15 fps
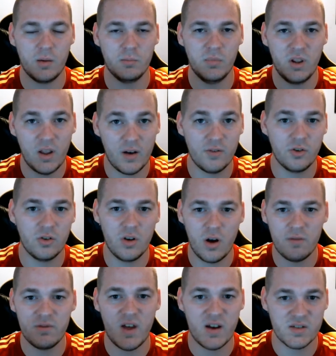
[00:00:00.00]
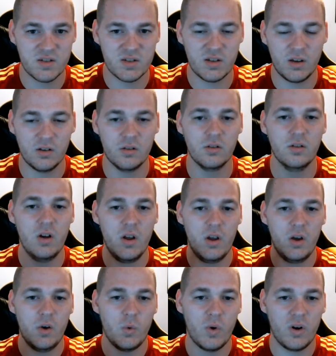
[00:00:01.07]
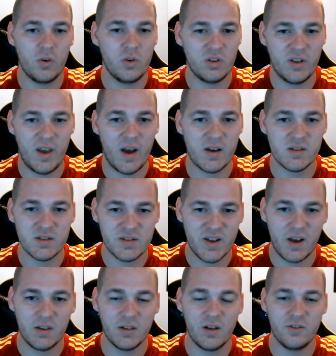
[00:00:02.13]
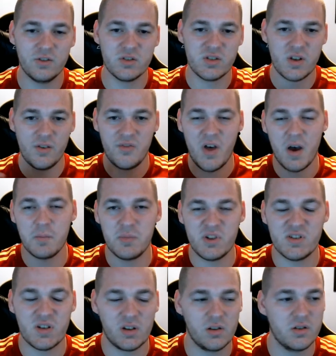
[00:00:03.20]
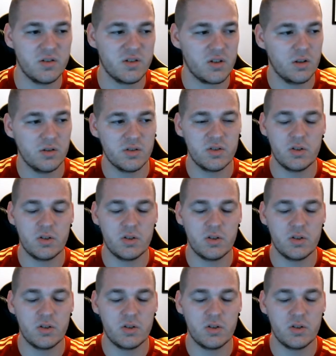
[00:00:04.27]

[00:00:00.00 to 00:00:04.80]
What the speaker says: level of that skill, when it only has 10 levels of that particular skill.